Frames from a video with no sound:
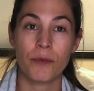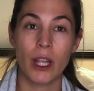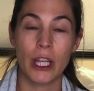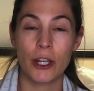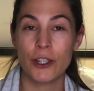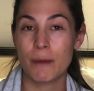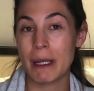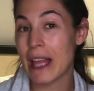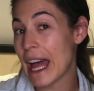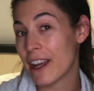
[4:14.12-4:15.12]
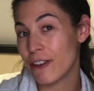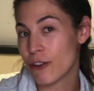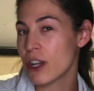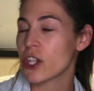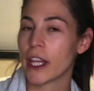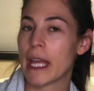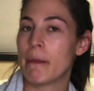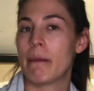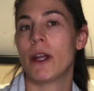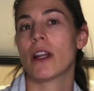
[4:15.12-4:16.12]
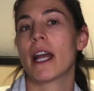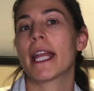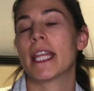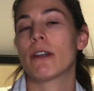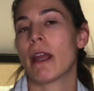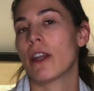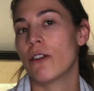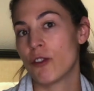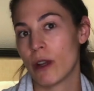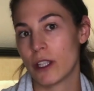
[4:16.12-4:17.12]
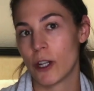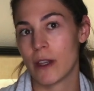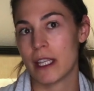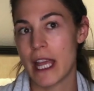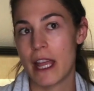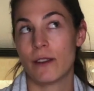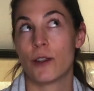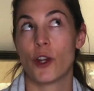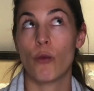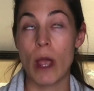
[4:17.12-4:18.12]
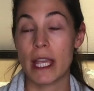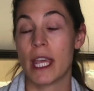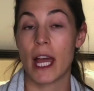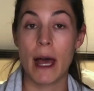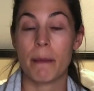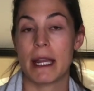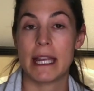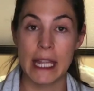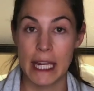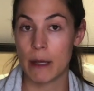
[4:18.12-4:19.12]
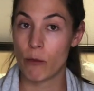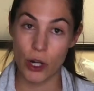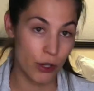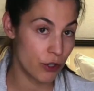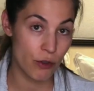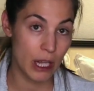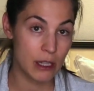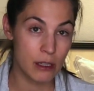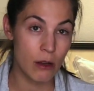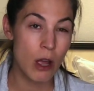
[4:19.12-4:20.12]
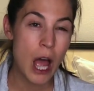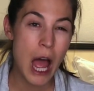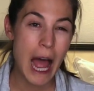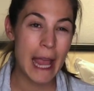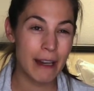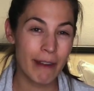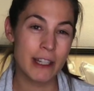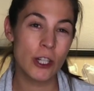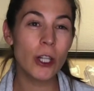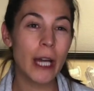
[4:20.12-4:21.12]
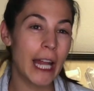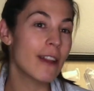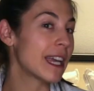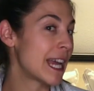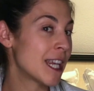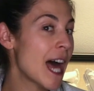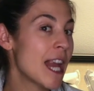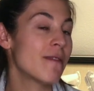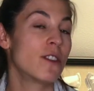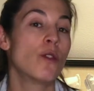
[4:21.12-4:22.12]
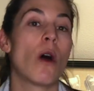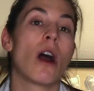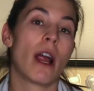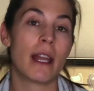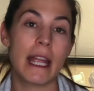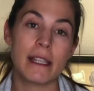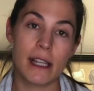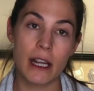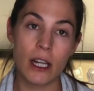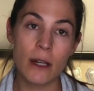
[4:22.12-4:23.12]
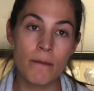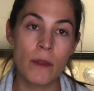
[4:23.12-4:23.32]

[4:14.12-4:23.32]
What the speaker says: it could just be lack of nutrition. Like maybe you're not getting the right nutrients during the day, so you're waking up needing more nutrients. So I invite you to kind of look into that if you are a night snacker,